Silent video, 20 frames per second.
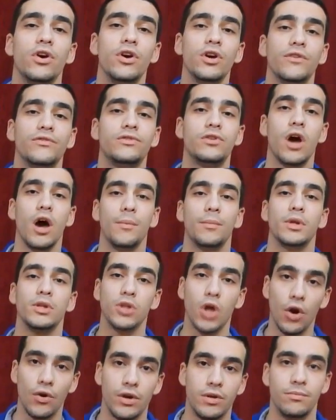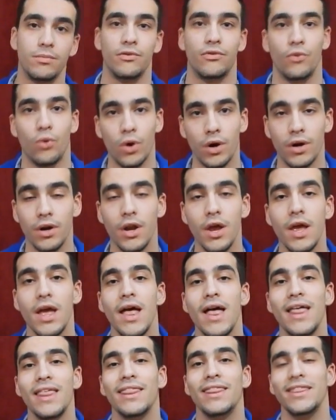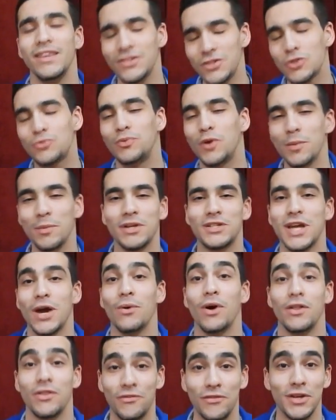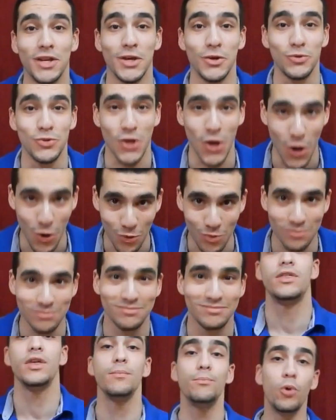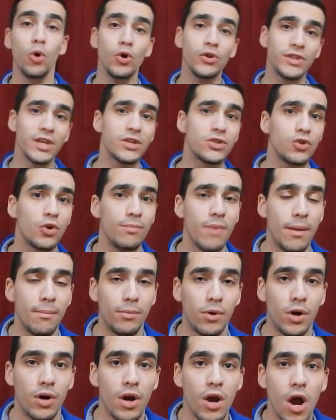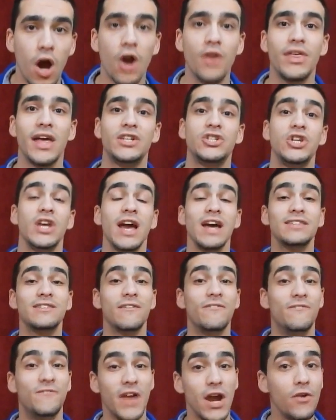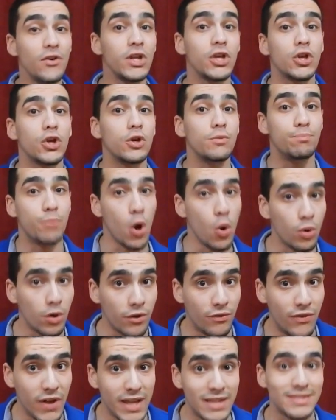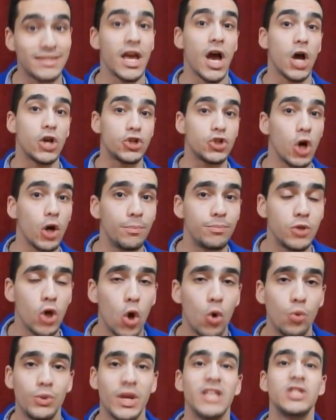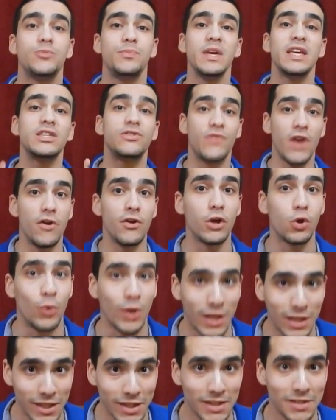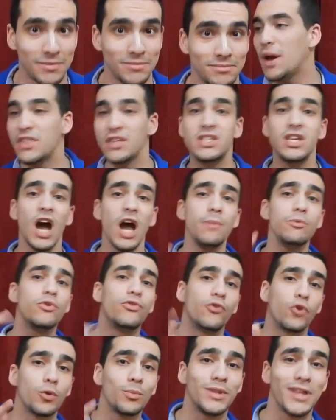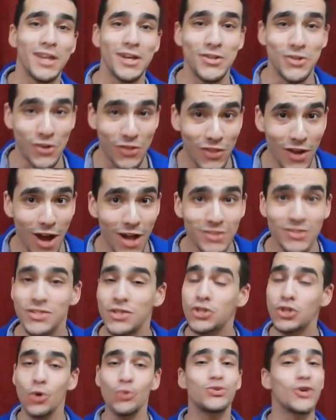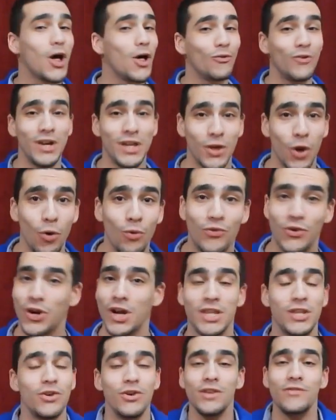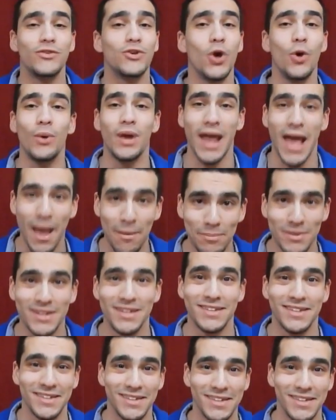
heard of Tomi Lahren before, this is pretty much how all the videos go. The important things to remember are that she has a very good poker face, a sharp tone, and speaks very quickly. By the time you formulated your thoughts, the show's already over and you don't even know what happened.